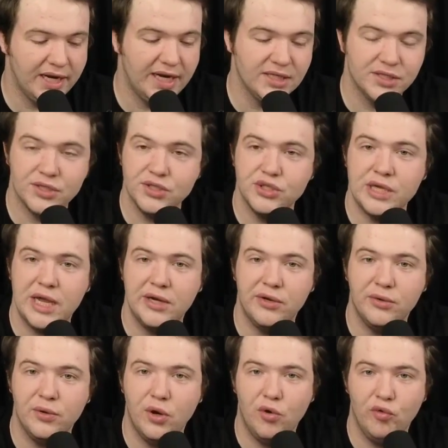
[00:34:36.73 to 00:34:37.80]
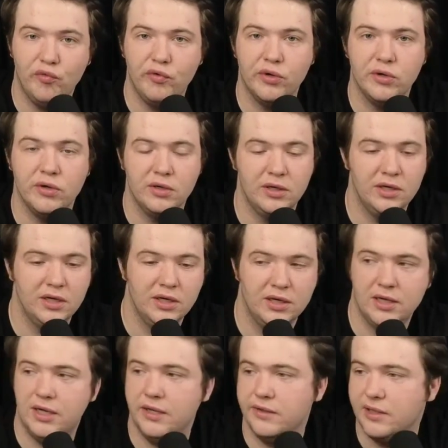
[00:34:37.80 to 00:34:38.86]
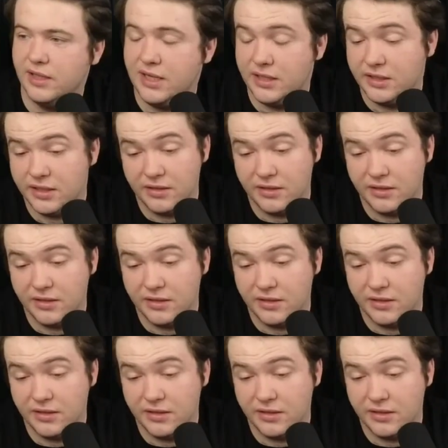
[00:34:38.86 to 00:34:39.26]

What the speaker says: cast a shadow over the land.